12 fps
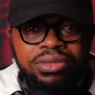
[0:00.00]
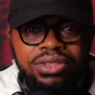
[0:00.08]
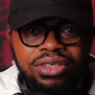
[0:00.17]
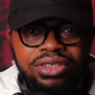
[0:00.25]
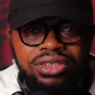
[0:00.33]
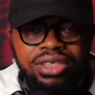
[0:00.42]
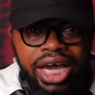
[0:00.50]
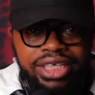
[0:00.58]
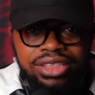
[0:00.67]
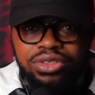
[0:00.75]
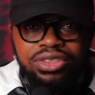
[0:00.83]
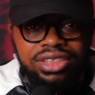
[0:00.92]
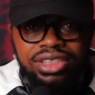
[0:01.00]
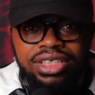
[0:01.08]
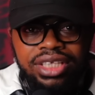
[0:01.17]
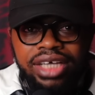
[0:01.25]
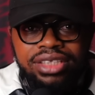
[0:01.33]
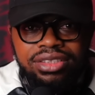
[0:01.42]
because I don't see
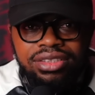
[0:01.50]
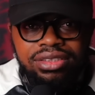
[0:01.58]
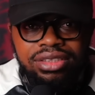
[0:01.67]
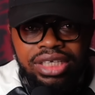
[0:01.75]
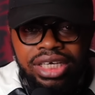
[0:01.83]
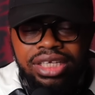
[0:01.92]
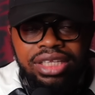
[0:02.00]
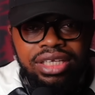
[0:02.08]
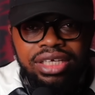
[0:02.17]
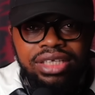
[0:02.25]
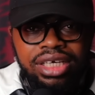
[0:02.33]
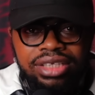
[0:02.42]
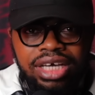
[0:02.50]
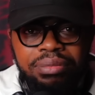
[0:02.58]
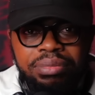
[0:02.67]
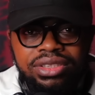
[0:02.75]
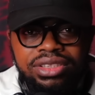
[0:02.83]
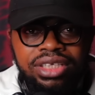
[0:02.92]
that anything that
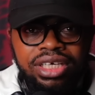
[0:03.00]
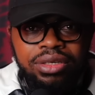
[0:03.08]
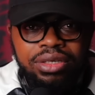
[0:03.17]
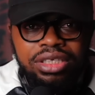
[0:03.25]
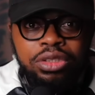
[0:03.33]
happens there,